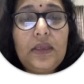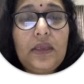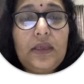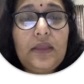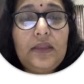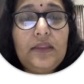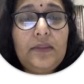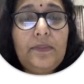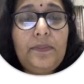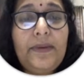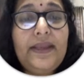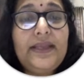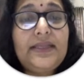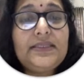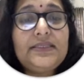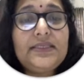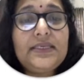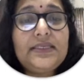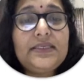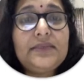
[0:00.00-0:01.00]
The Page
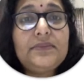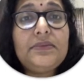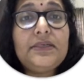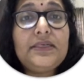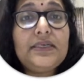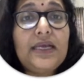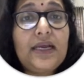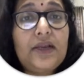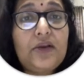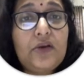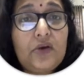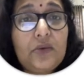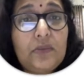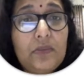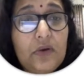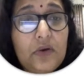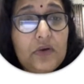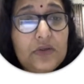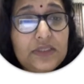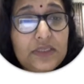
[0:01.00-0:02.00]
Setup dialog
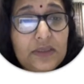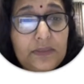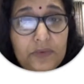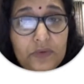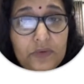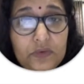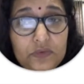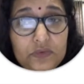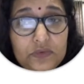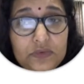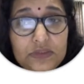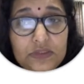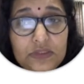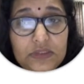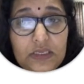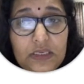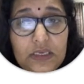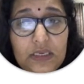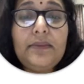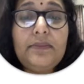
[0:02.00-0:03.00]
box appears.
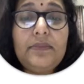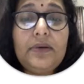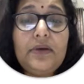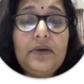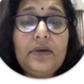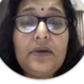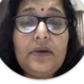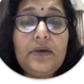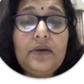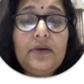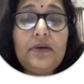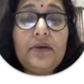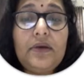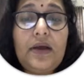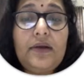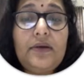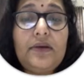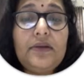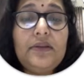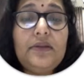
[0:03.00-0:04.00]

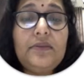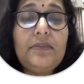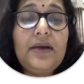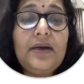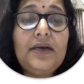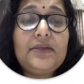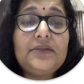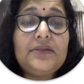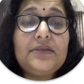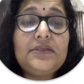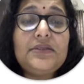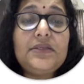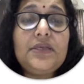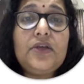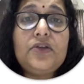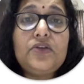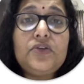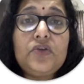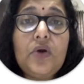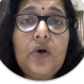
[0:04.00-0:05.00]
Under the margins,
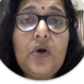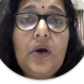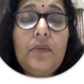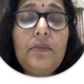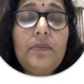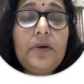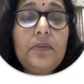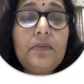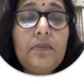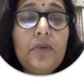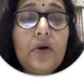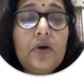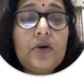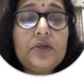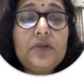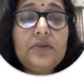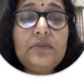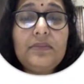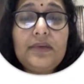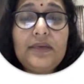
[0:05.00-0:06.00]
top,
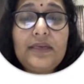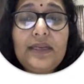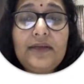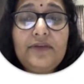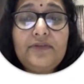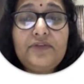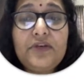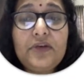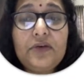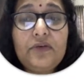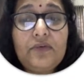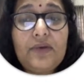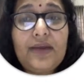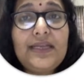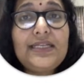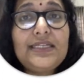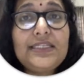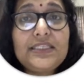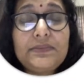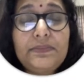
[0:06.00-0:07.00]
bottom, left and
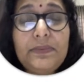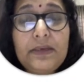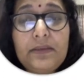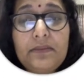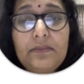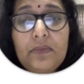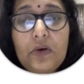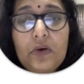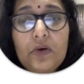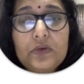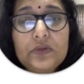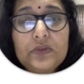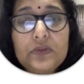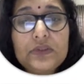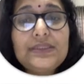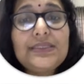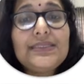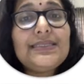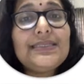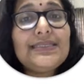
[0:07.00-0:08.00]
right spin
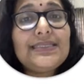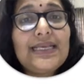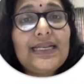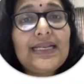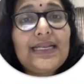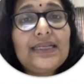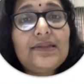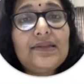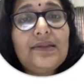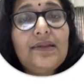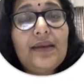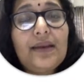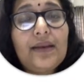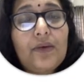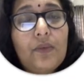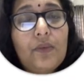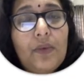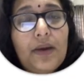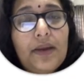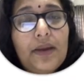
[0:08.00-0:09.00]
boxes, select the
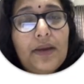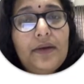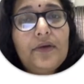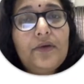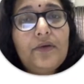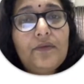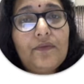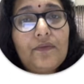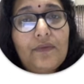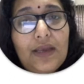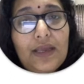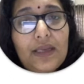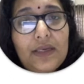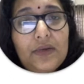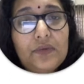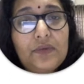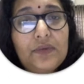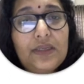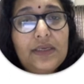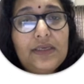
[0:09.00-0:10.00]
required value.
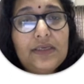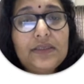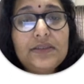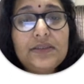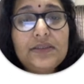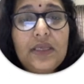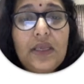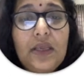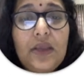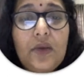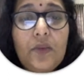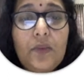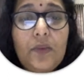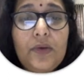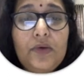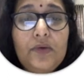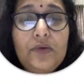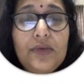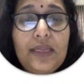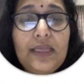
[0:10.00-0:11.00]
That is, when
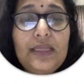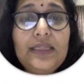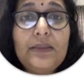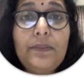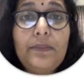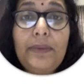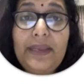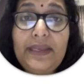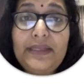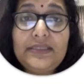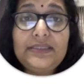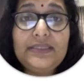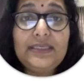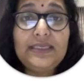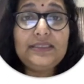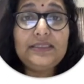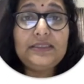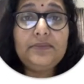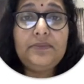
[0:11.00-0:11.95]
you take the page setup,